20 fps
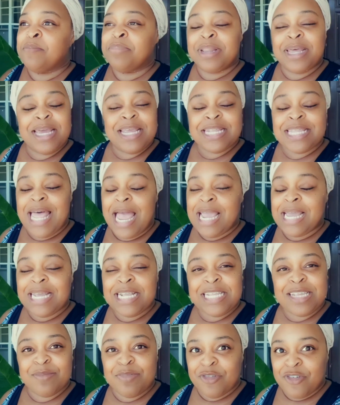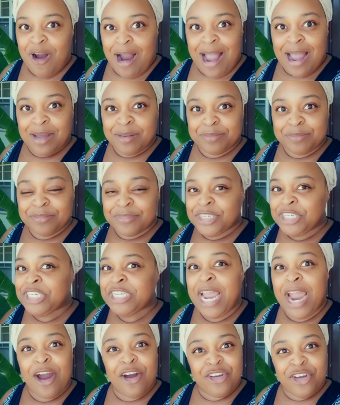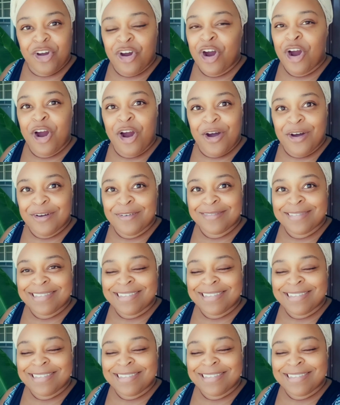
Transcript: please like and subscribe. Share your girl.